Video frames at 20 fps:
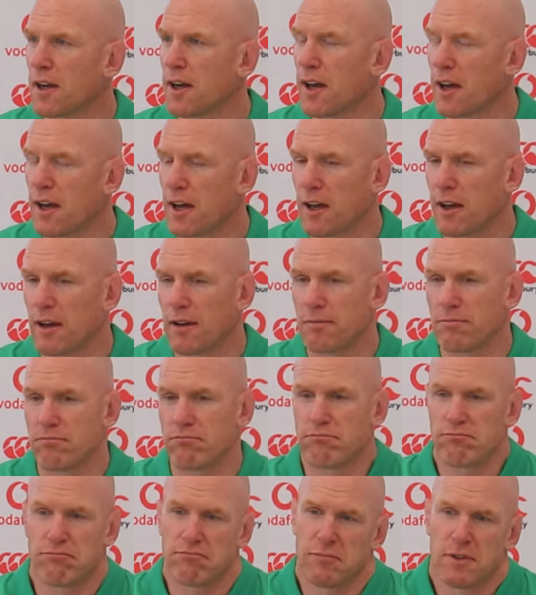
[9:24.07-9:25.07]

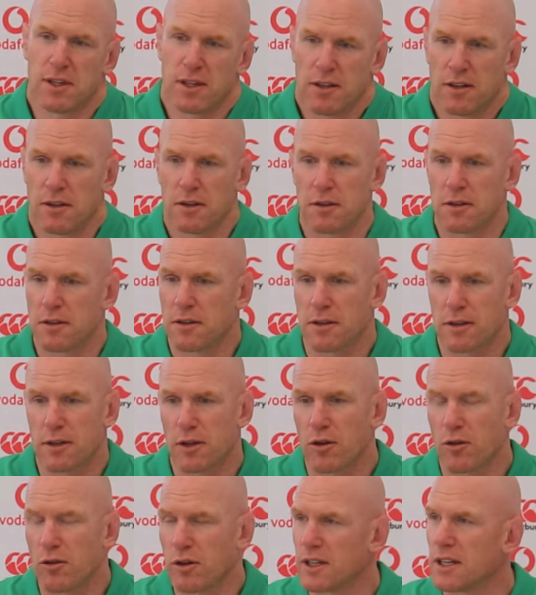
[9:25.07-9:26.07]

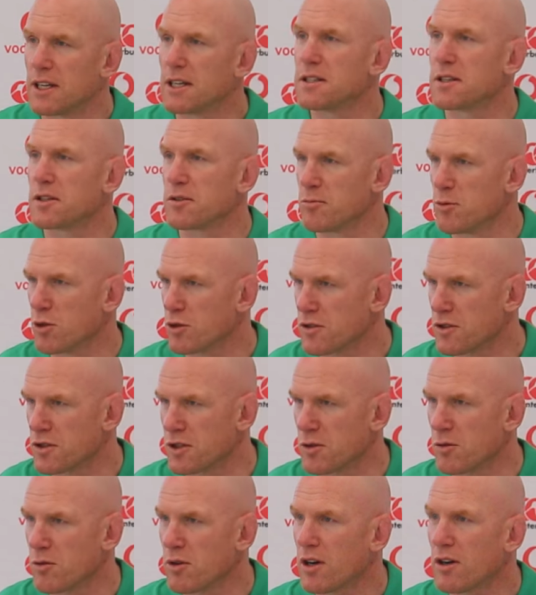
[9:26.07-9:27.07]
You know, at least as much
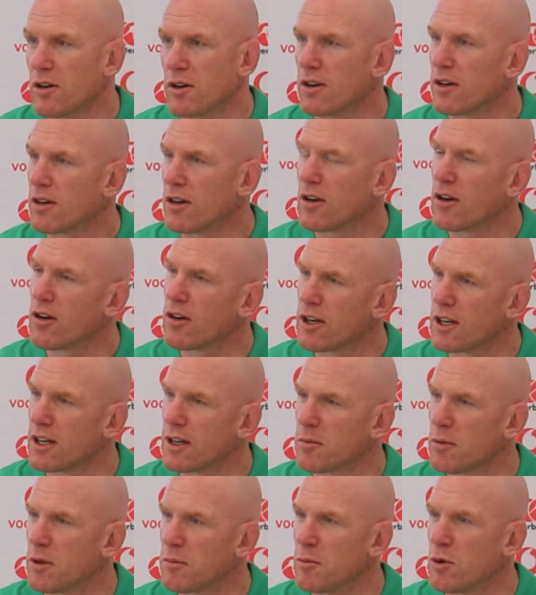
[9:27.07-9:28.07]
as you were, or a
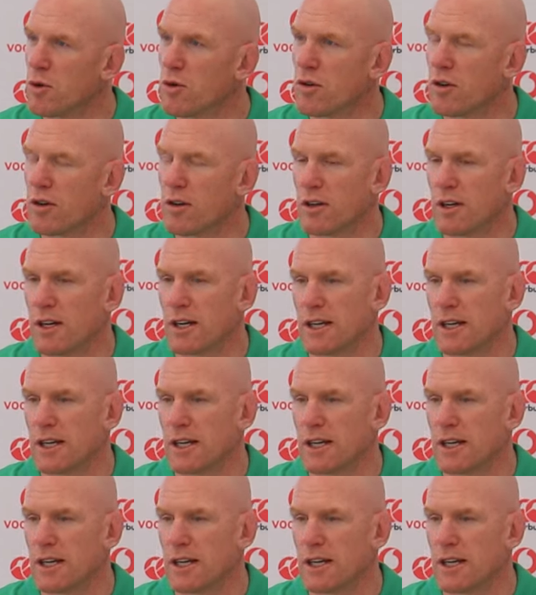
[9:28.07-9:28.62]
little bit more.